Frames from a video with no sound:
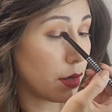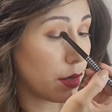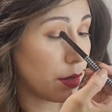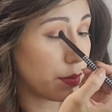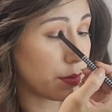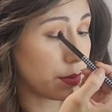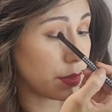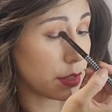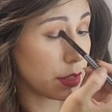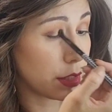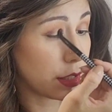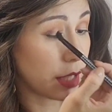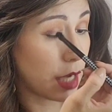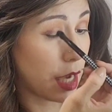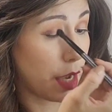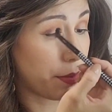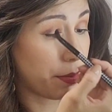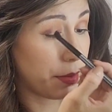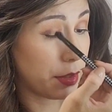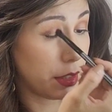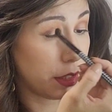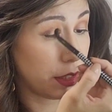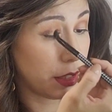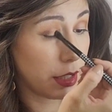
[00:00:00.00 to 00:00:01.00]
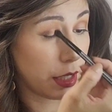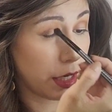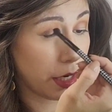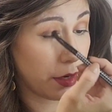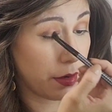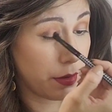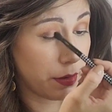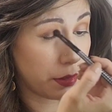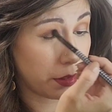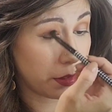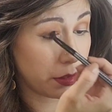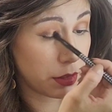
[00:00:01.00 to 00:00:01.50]
I'm just tapping it
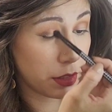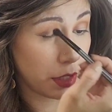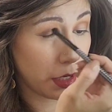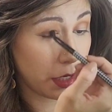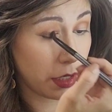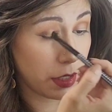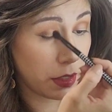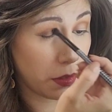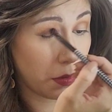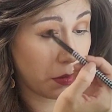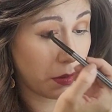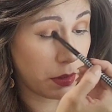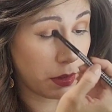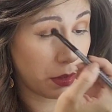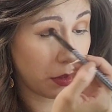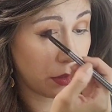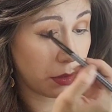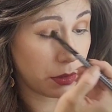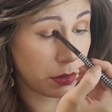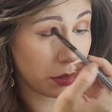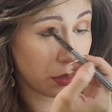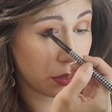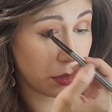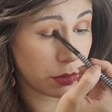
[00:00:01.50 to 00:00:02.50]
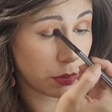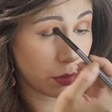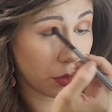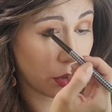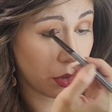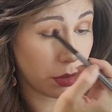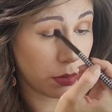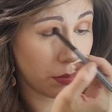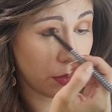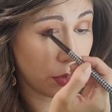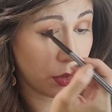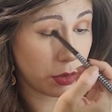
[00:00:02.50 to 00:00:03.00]
there and trying to go in little
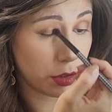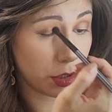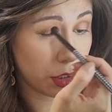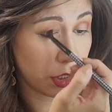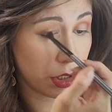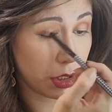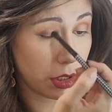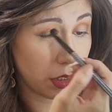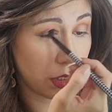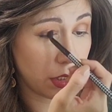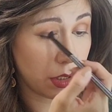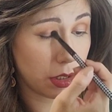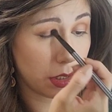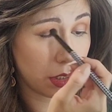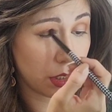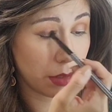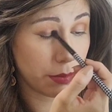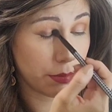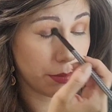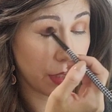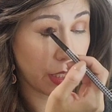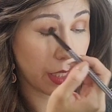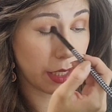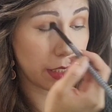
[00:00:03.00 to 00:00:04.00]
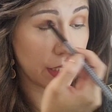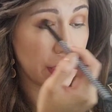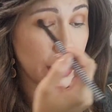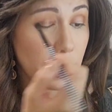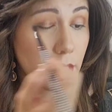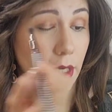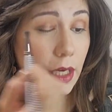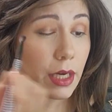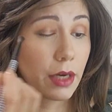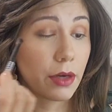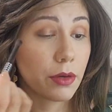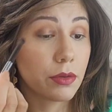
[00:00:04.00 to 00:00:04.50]
swirl motions to blend it
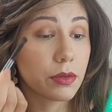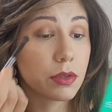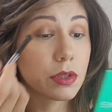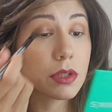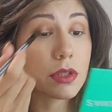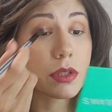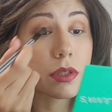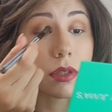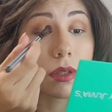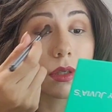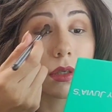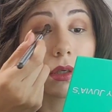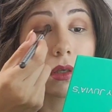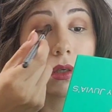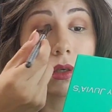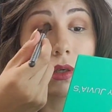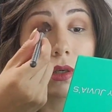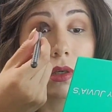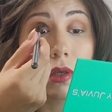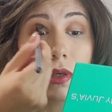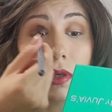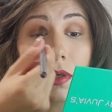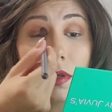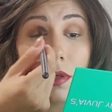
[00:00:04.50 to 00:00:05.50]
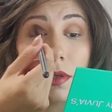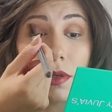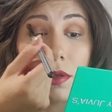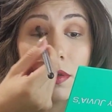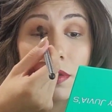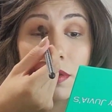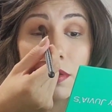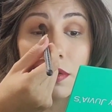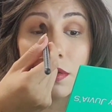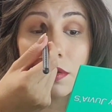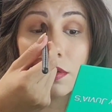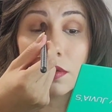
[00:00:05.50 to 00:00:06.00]
out
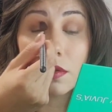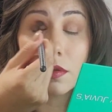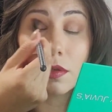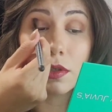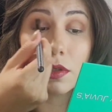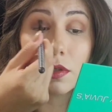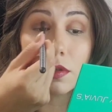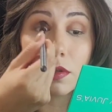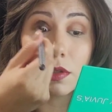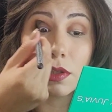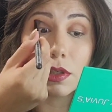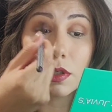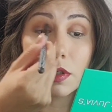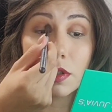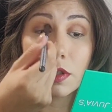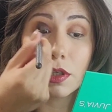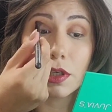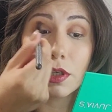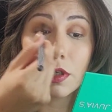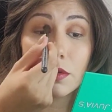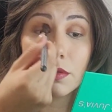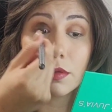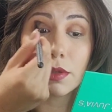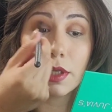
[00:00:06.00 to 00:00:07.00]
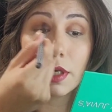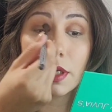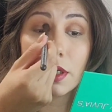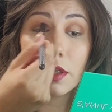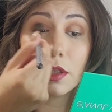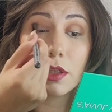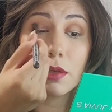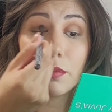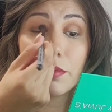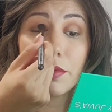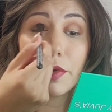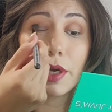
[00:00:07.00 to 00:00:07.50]
so it'll look good with that
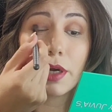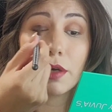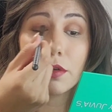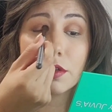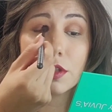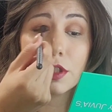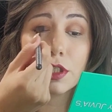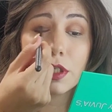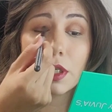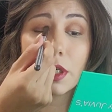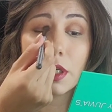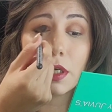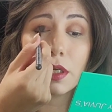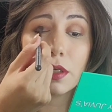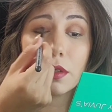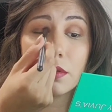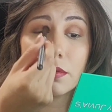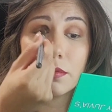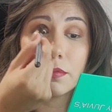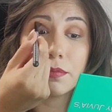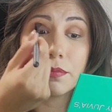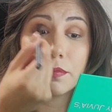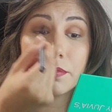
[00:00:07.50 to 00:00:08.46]
other brown shade.